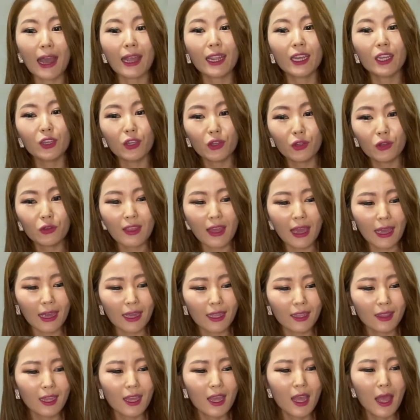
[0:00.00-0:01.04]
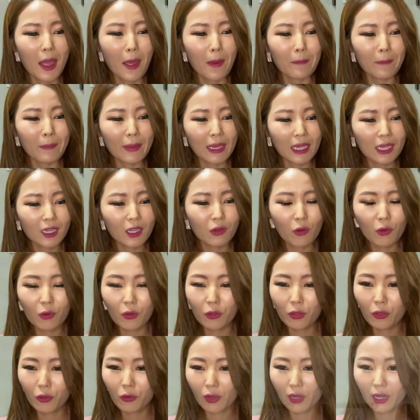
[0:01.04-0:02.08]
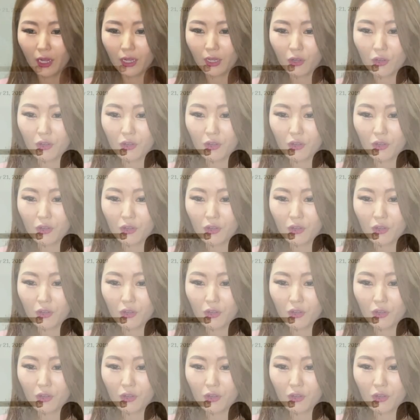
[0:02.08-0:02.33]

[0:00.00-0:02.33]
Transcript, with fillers: i knew that many north korean